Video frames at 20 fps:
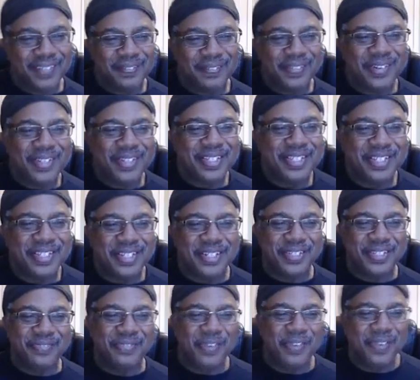Ferguson said
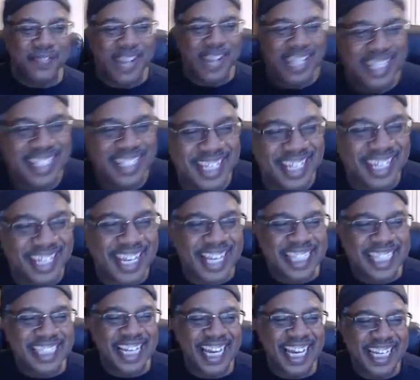it's Fort Valley State
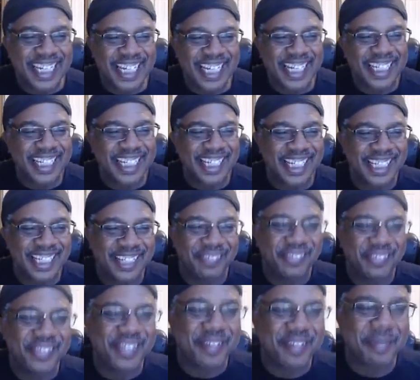College hot down there.
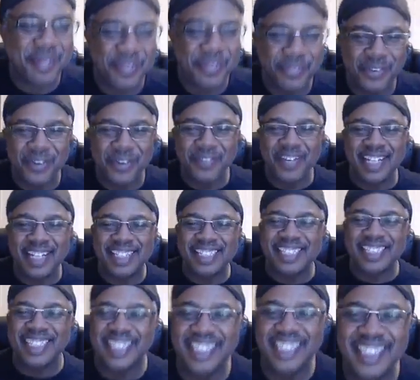If you've never been to Fort Valley,
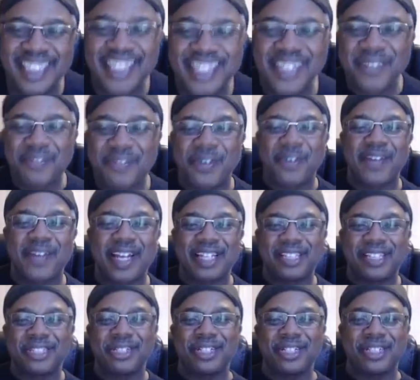
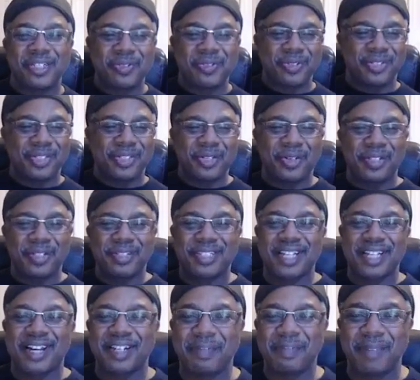Georgia, you wouldn't know what he's
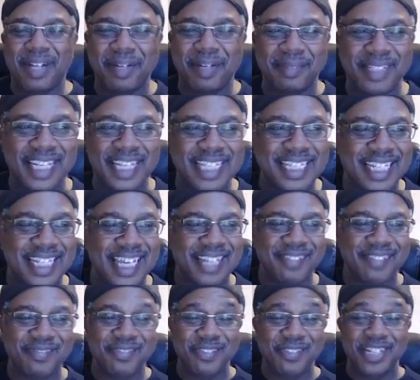talking about, but that's
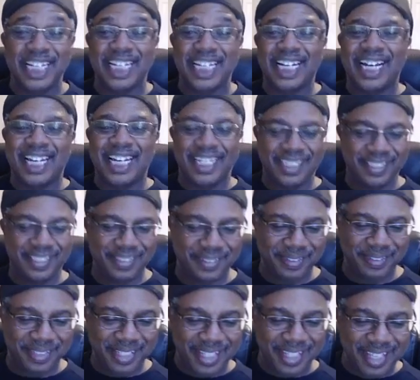like really hot.
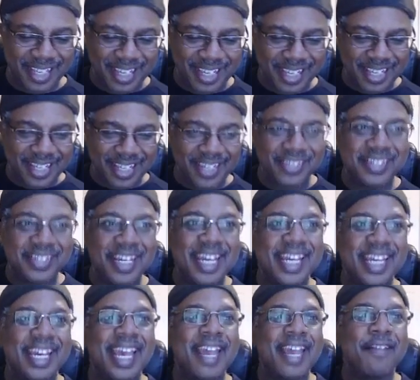
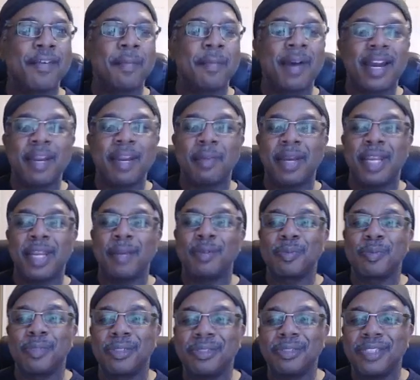Okay, hey everybody, my name
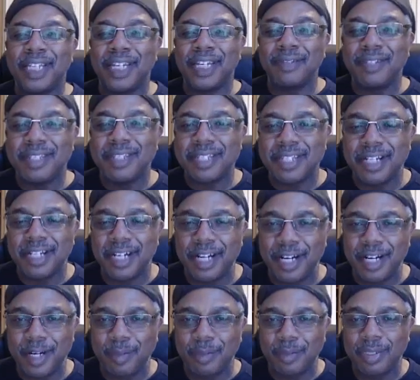is Milton Davis,
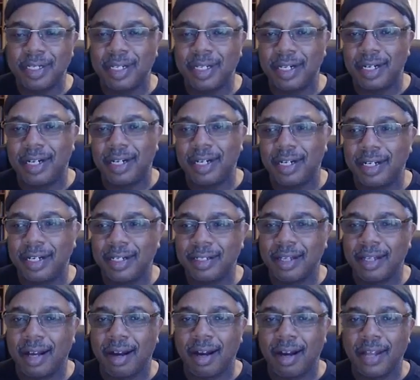
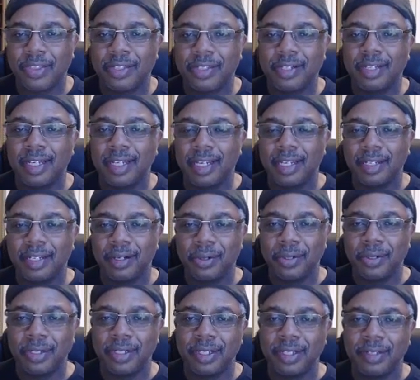author and
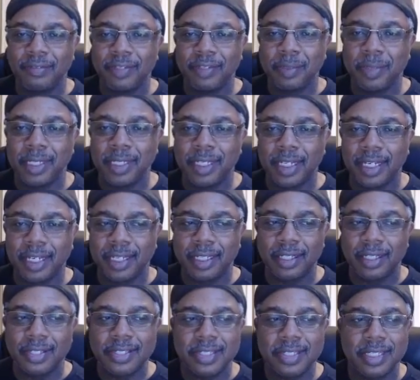owner of MV Media
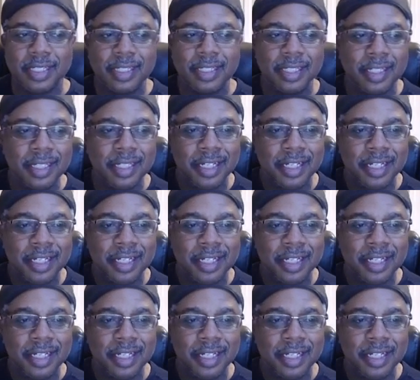LLC.